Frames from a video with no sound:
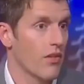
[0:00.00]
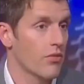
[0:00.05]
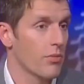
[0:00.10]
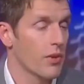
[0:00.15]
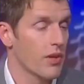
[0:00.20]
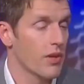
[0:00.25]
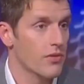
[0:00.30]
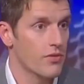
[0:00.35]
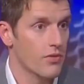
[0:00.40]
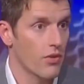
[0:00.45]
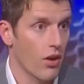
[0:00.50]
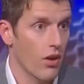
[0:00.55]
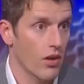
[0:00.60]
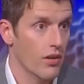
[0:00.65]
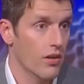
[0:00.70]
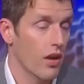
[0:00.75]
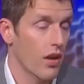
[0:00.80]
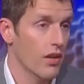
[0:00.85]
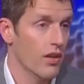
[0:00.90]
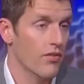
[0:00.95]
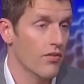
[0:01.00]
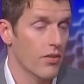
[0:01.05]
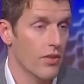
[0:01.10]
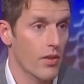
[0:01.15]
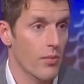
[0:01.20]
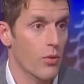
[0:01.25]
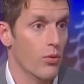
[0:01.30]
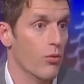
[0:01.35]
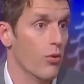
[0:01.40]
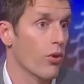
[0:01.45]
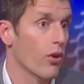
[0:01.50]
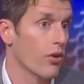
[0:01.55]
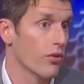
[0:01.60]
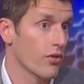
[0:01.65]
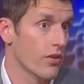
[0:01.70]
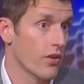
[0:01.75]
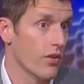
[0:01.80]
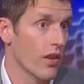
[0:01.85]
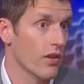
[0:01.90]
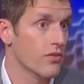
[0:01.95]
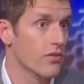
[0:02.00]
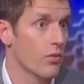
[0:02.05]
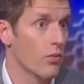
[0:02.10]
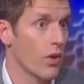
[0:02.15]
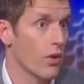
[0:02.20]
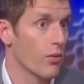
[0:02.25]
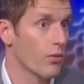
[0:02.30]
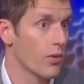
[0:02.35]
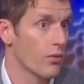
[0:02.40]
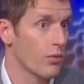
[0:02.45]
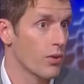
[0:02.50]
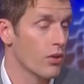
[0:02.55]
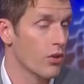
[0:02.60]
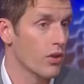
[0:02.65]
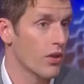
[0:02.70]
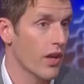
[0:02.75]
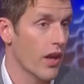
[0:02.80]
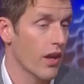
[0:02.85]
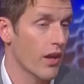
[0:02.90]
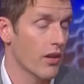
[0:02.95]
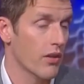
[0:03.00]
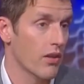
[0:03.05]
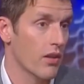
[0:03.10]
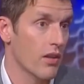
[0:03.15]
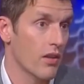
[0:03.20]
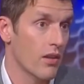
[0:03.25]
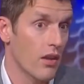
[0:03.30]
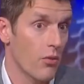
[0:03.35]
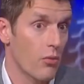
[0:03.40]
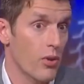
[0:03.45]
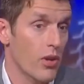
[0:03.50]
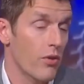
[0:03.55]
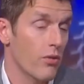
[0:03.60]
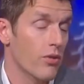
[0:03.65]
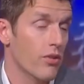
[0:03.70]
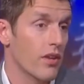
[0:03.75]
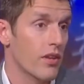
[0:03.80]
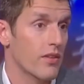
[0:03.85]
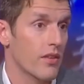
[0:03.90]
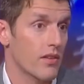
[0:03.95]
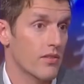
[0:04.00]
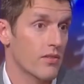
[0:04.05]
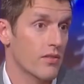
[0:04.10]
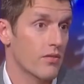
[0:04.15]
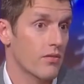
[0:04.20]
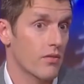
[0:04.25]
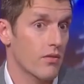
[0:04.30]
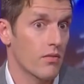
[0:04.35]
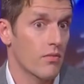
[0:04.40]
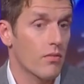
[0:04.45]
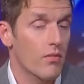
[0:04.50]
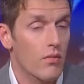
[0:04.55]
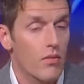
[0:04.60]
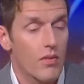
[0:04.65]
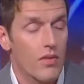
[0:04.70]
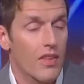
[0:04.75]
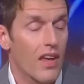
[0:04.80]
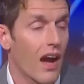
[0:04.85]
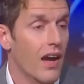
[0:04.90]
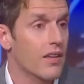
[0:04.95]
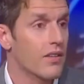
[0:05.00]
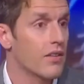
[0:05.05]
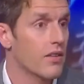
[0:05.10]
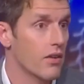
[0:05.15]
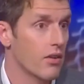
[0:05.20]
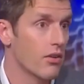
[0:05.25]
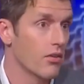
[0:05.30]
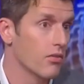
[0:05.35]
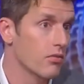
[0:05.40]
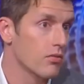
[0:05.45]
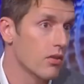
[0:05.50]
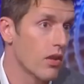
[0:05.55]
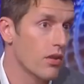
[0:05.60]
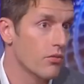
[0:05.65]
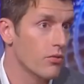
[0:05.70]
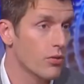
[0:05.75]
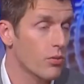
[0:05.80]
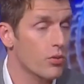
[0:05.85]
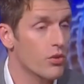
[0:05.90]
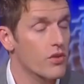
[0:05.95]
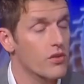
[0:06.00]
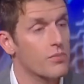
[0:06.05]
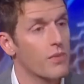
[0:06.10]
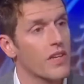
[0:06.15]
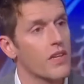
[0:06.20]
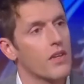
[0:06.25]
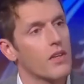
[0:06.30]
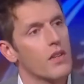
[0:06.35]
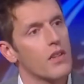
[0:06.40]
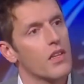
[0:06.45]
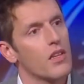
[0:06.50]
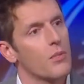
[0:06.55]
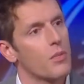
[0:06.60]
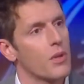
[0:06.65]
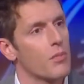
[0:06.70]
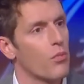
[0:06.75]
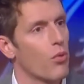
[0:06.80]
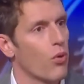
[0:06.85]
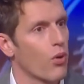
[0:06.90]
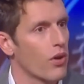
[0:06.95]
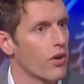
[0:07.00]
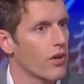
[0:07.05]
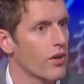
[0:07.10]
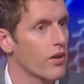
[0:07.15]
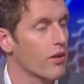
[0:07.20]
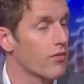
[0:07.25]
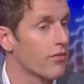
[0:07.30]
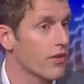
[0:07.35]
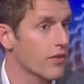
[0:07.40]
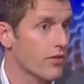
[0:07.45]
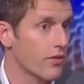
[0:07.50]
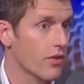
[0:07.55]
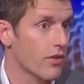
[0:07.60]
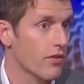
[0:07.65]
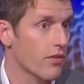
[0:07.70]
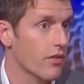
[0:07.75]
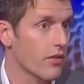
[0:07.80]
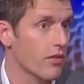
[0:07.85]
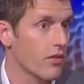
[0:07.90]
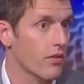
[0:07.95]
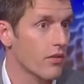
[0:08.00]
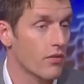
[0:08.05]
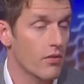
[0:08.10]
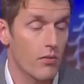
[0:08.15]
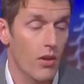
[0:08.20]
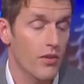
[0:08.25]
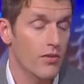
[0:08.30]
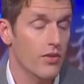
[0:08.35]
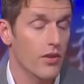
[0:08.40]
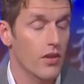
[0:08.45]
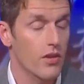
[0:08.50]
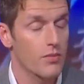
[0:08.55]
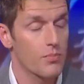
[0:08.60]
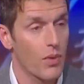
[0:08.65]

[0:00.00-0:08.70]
everybody's song and not giving them a royalty. That's the way we look at it. And we don't think that's the ideal. And so we're just making it a little bit more efficient. I'm not saying